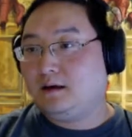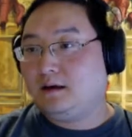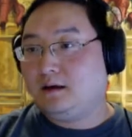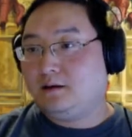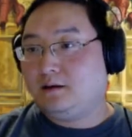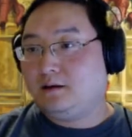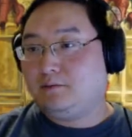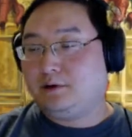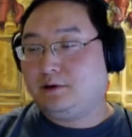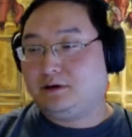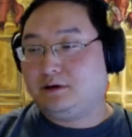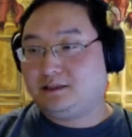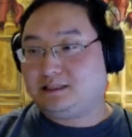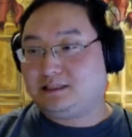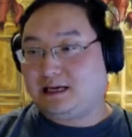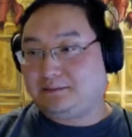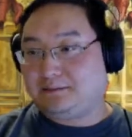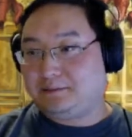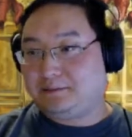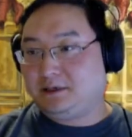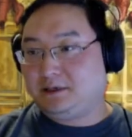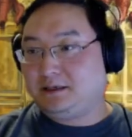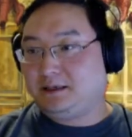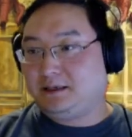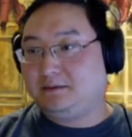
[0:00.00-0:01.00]
We were
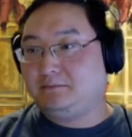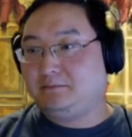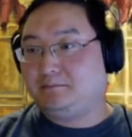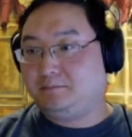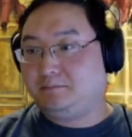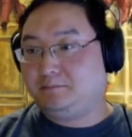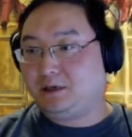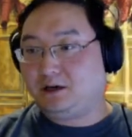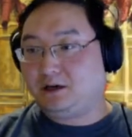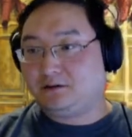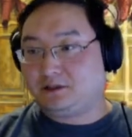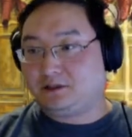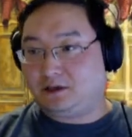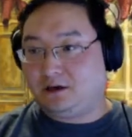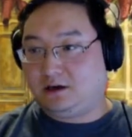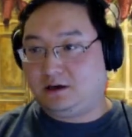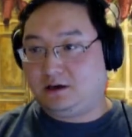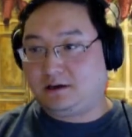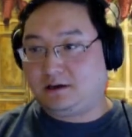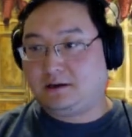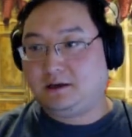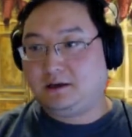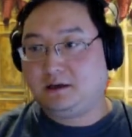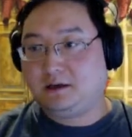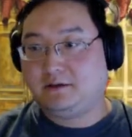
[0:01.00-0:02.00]
shopping in
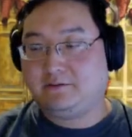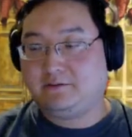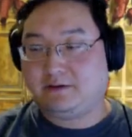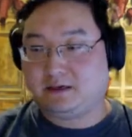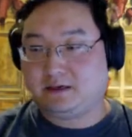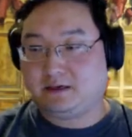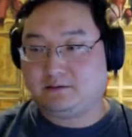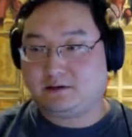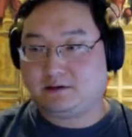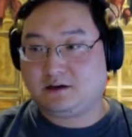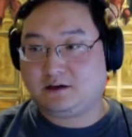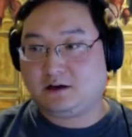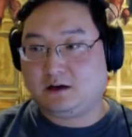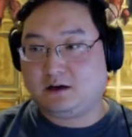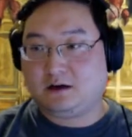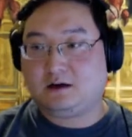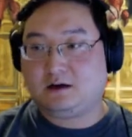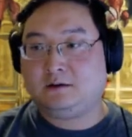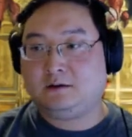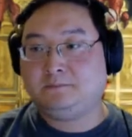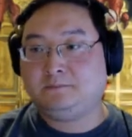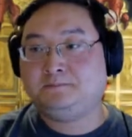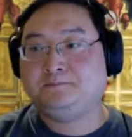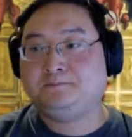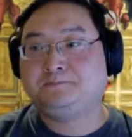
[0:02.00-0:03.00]
Myeongdong, if I
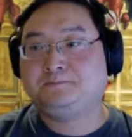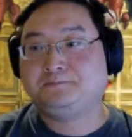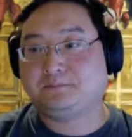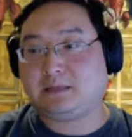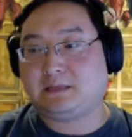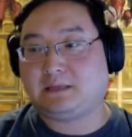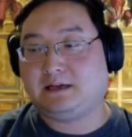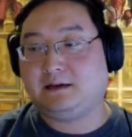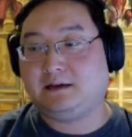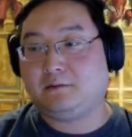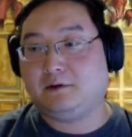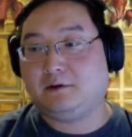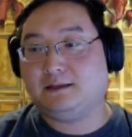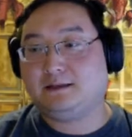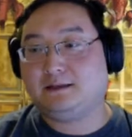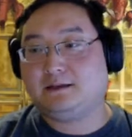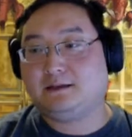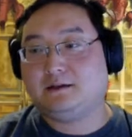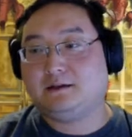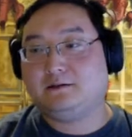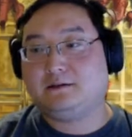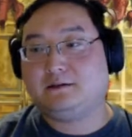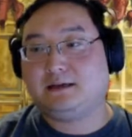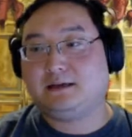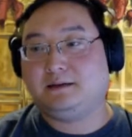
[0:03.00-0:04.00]
recall, and I wanted to
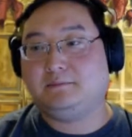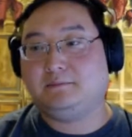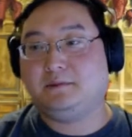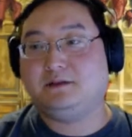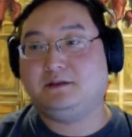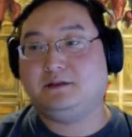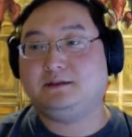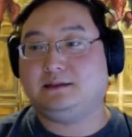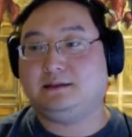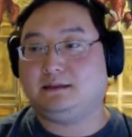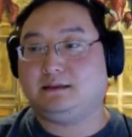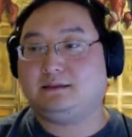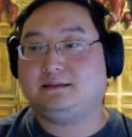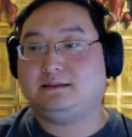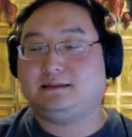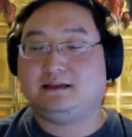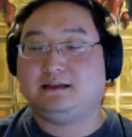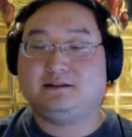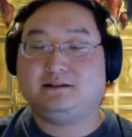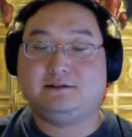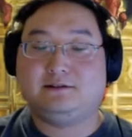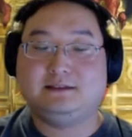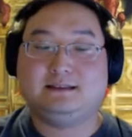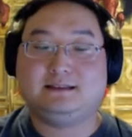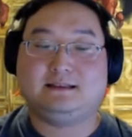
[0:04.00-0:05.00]
go get music because I
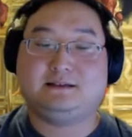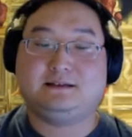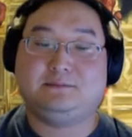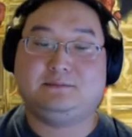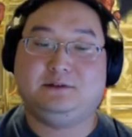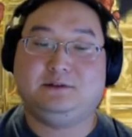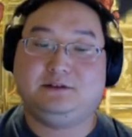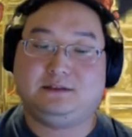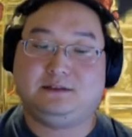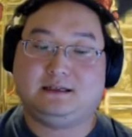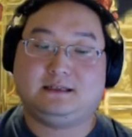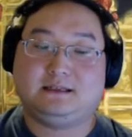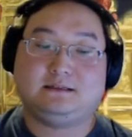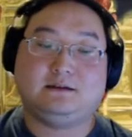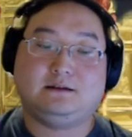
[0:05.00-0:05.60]
always like music.